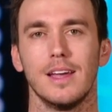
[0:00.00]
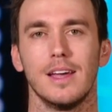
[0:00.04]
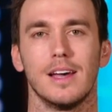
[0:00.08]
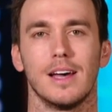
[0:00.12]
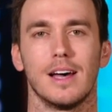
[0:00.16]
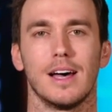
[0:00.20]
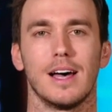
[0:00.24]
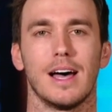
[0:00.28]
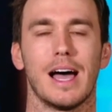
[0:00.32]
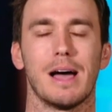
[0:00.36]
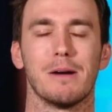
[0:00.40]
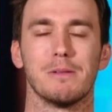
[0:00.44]
Uh,
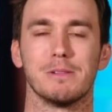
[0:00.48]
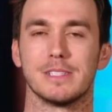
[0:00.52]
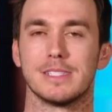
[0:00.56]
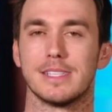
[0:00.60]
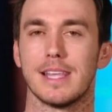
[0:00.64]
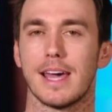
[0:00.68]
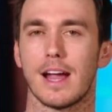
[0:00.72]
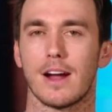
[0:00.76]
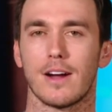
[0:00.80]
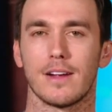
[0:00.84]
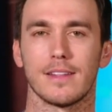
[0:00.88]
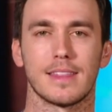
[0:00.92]
I was
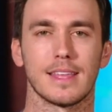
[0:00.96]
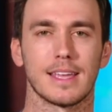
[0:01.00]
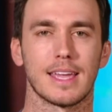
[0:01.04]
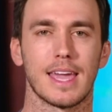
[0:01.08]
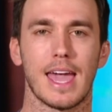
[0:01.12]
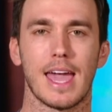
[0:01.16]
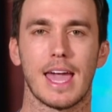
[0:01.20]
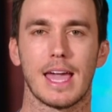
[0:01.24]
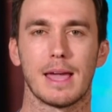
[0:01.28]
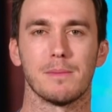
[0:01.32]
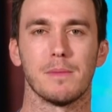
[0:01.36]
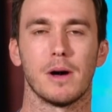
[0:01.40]
there at the
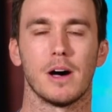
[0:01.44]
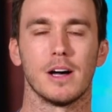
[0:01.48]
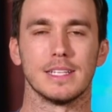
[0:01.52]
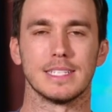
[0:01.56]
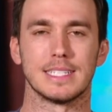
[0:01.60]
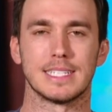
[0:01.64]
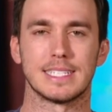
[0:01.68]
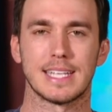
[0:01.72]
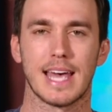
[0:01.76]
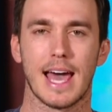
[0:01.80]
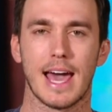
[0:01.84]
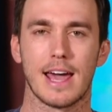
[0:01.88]
game on
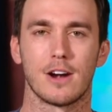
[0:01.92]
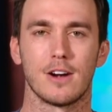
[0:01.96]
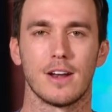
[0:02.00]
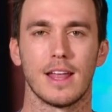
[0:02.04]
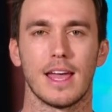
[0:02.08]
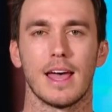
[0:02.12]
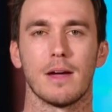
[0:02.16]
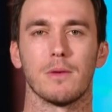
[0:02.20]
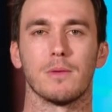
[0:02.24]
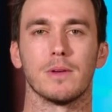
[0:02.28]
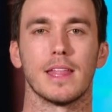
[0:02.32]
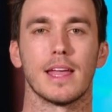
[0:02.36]

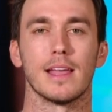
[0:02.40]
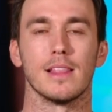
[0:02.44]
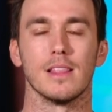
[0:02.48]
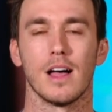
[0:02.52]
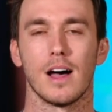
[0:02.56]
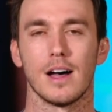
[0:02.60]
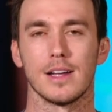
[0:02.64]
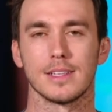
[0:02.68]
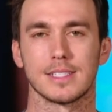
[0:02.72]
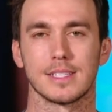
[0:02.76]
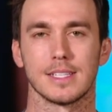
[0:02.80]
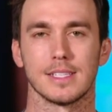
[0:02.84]
Saturday when they
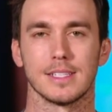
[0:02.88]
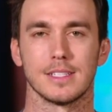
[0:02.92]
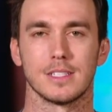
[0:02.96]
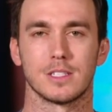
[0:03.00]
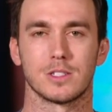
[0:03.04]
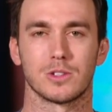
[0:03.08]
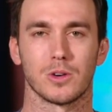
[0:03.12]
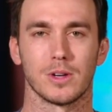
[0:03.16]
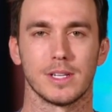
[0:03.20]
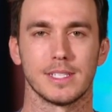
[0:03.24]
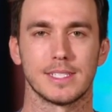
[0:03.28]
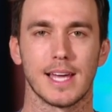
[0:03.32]
lost to the
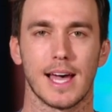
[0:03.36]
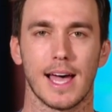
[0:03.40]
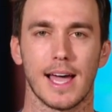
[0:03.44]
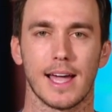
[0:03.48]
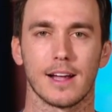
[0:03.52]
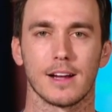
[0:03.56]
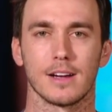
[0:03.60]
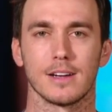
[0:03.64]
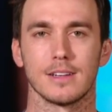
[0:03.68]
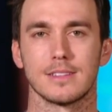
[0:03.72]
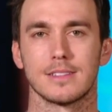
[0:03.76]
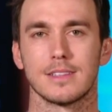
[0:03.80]
Detroit
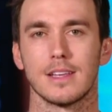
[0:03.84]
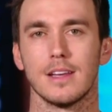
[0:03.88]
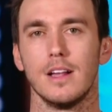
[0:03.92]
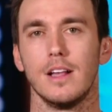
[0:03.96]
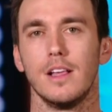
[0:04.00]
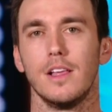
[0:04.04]
Tigers.